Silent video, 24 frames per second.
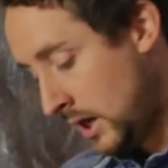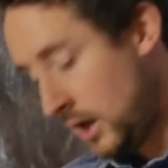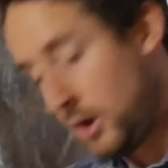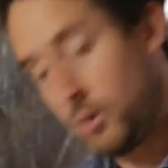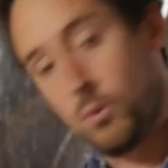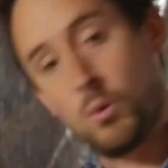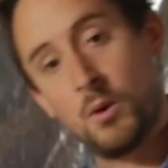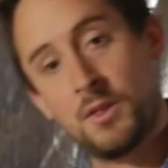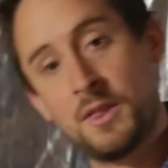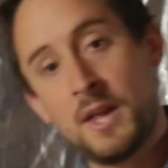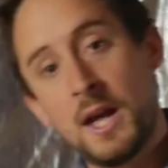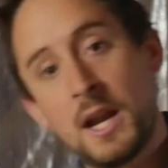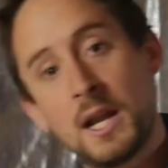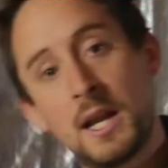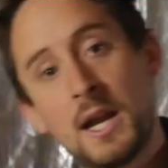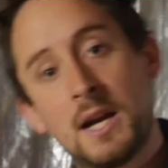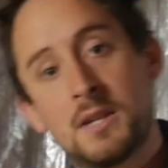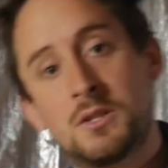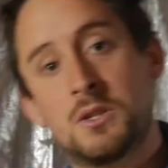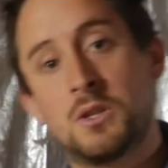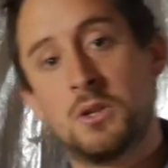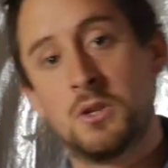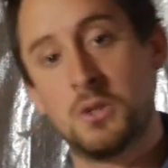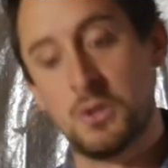And what that
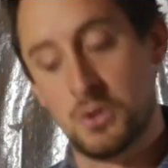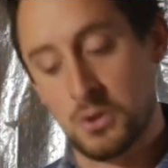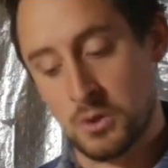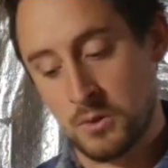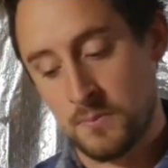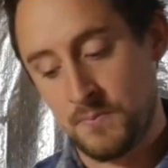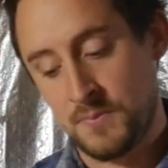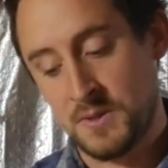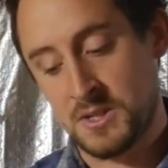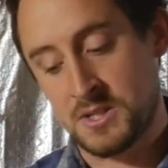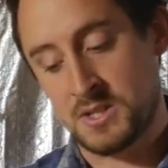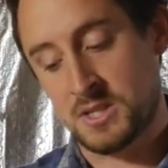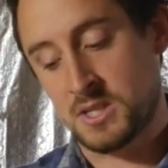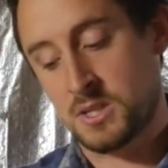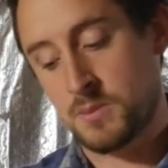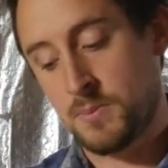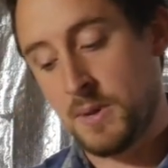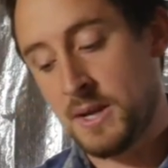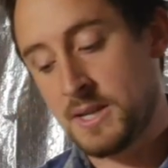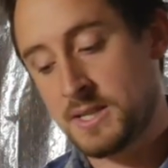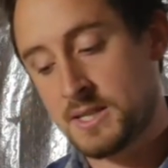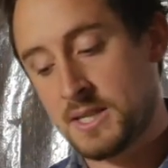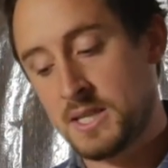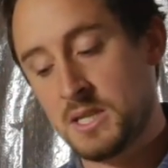allows you to do is to
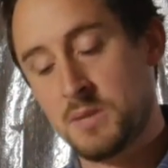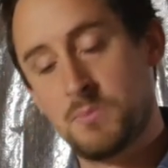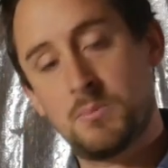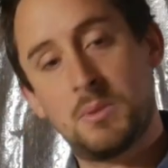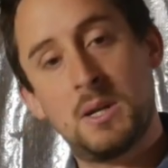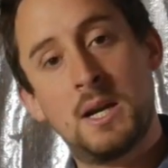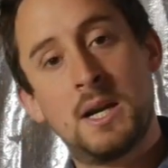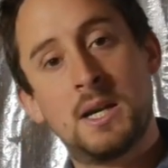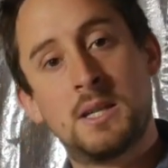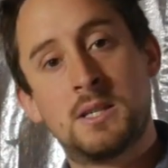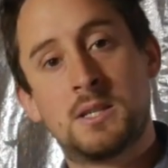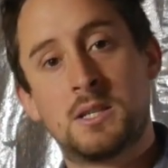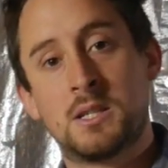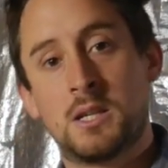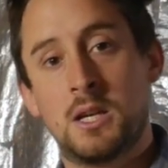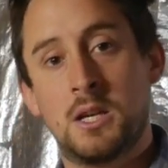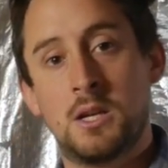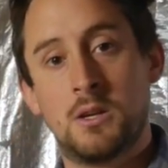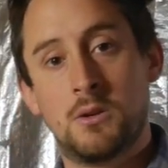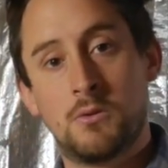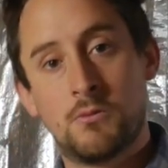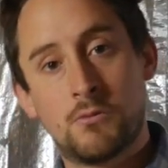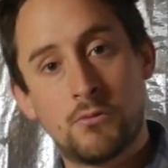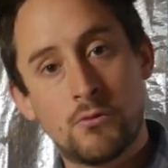space these blades to
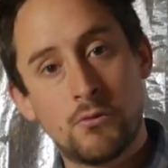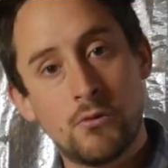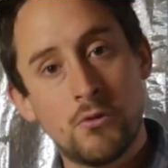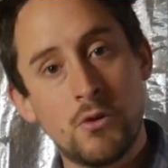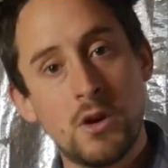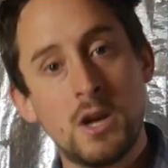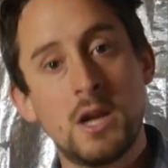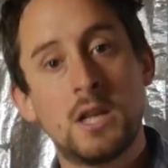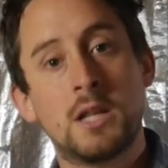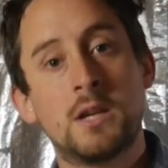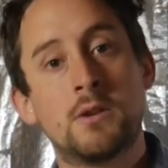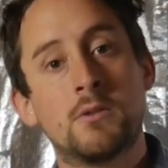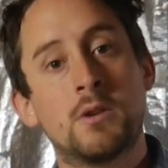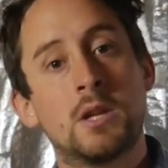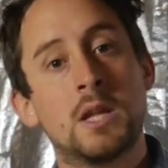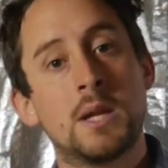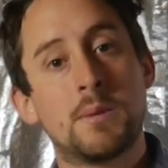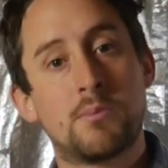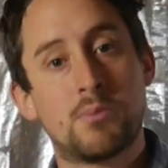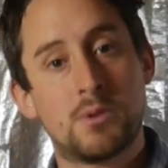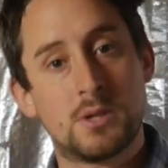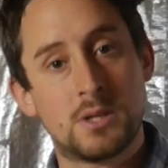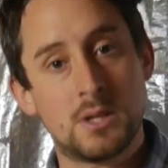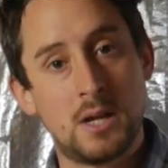get really,
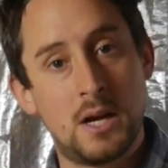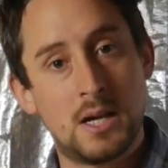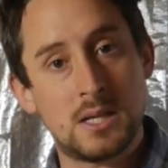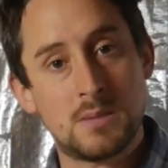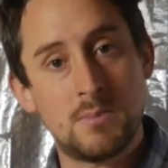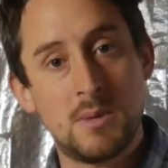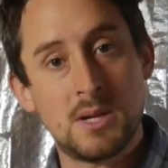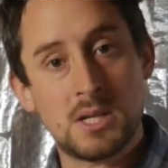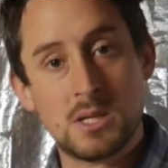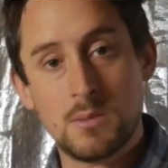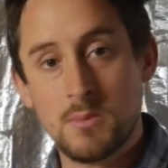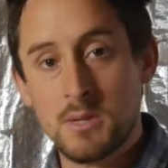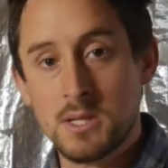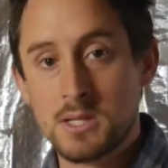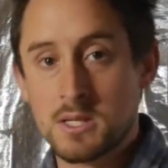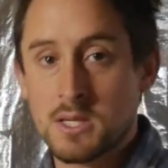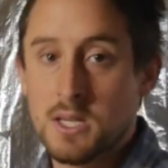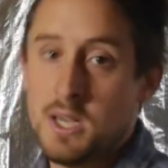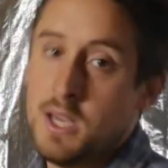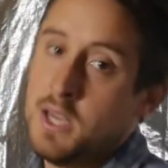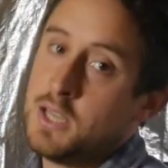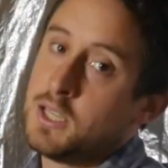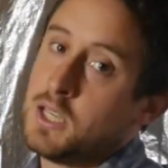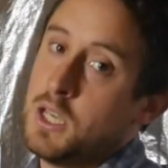really precise measurements,
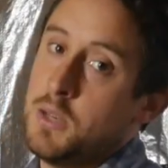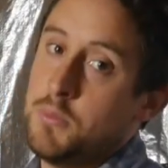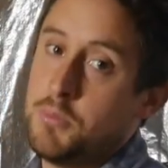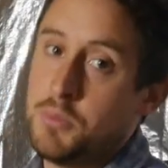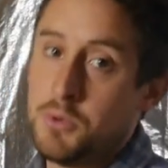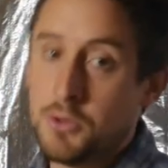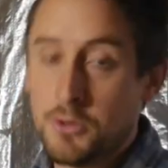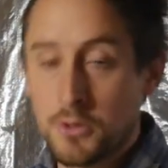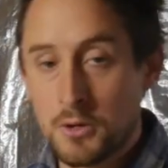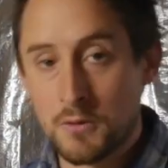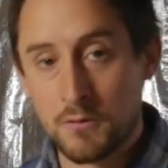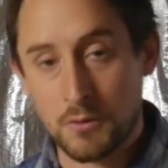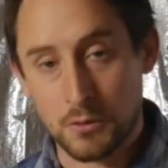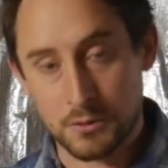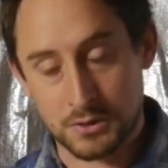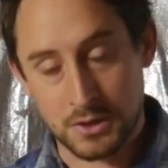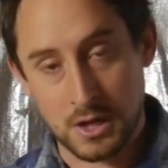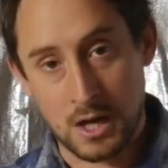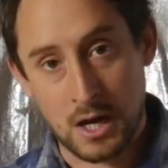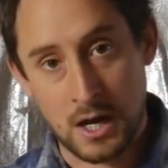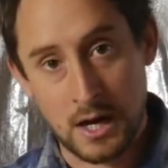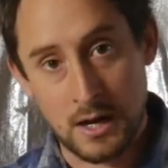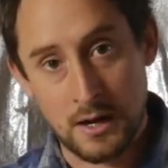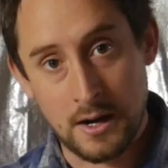get beautiful
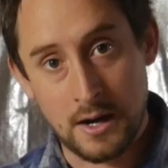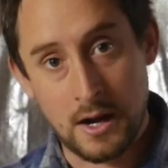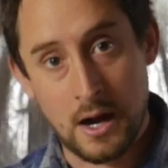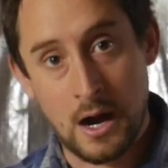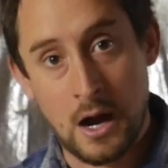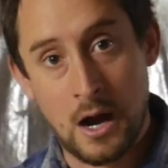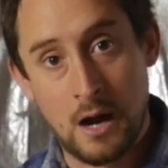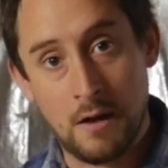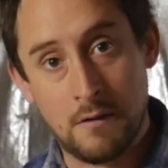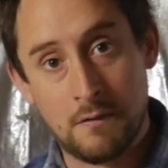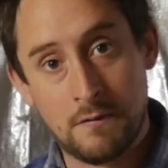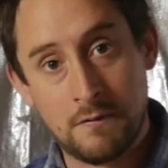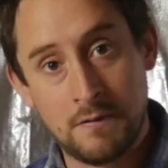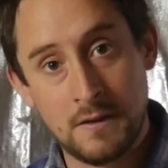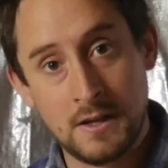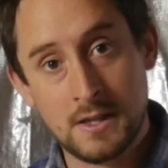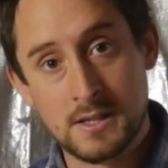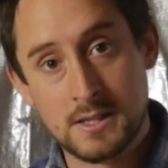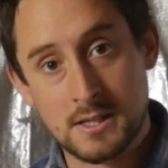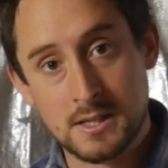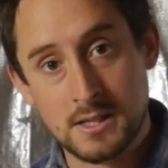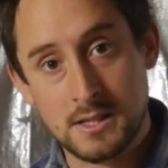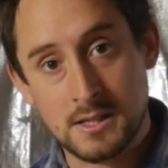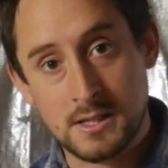tight
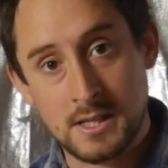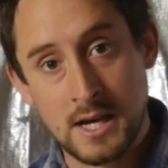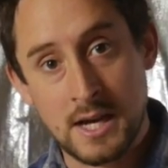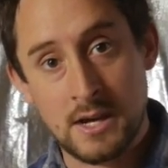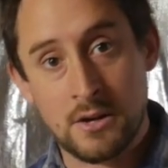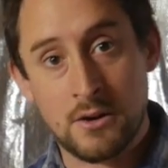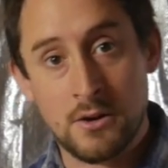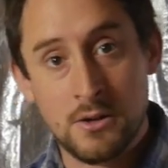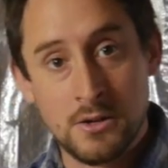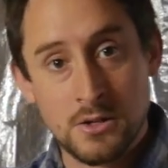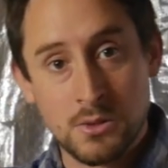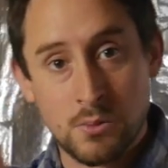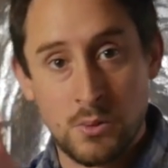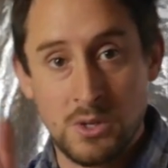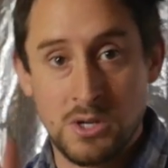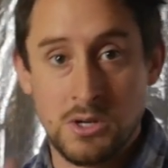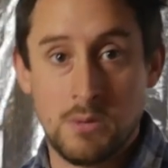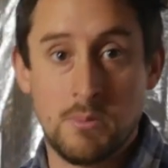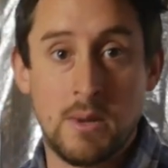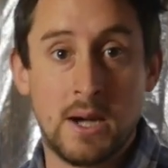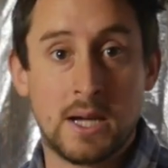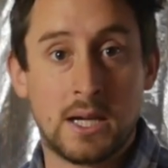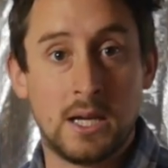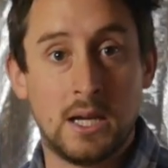fits, dados when
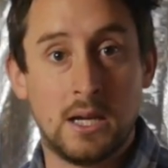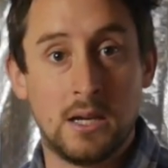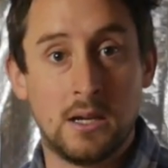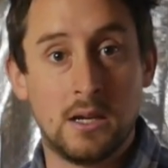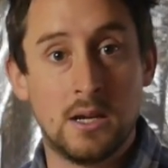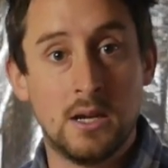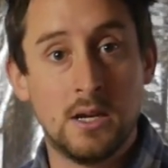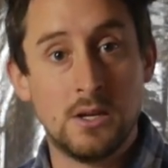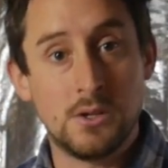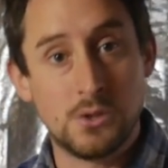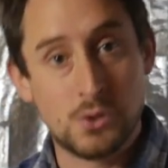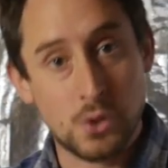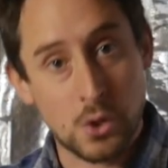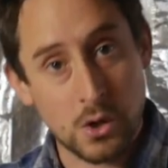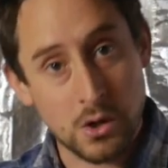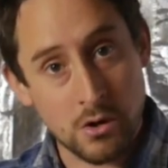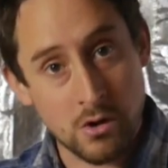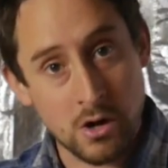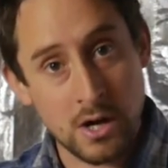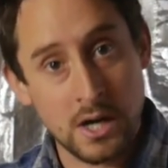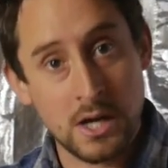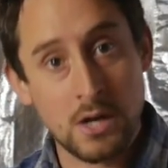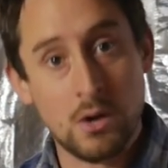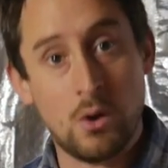you're making
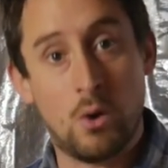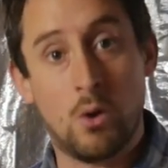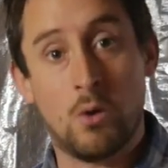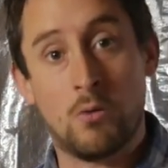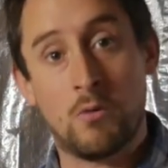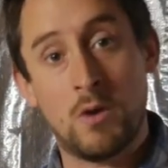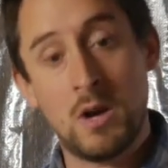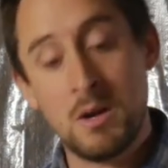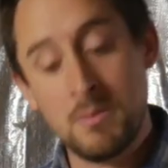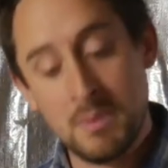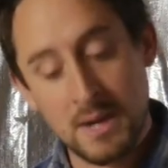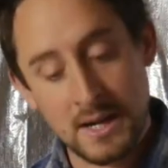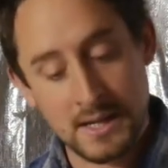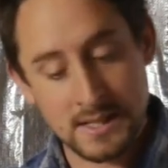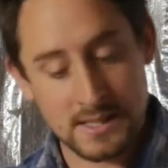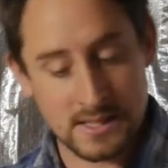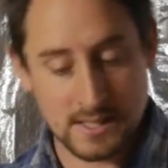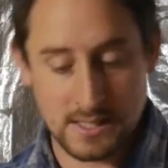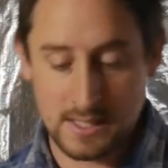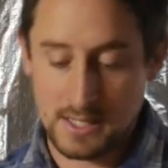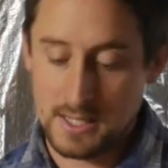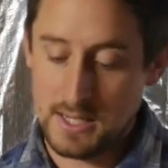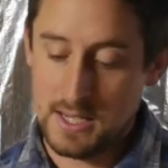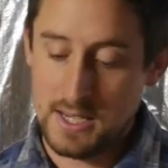joinery or
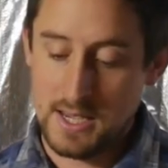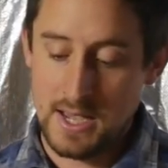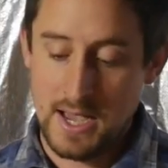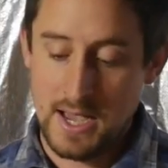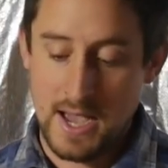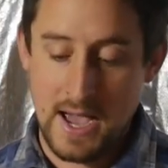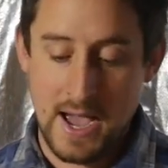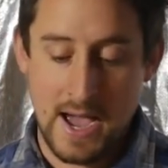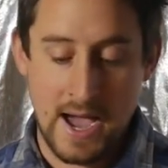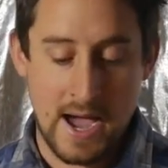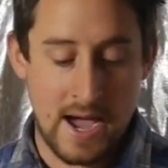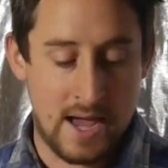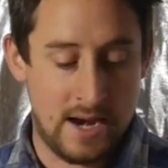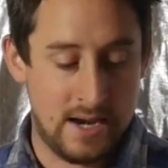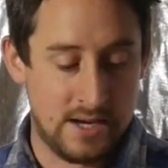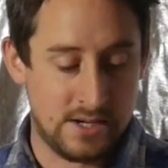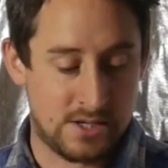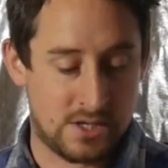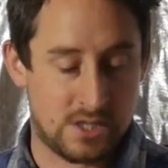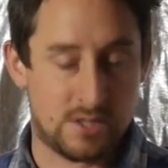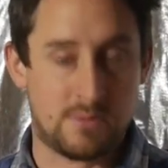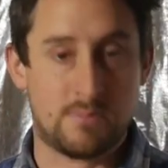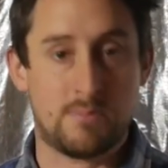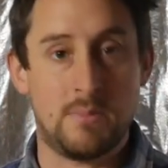rebates, and it
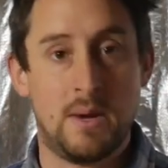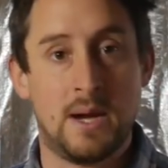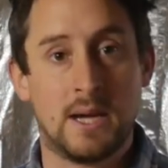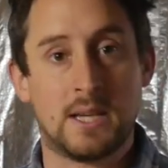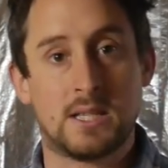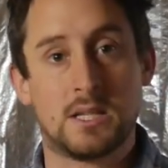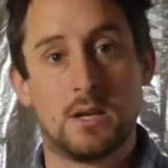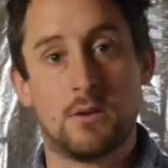just makes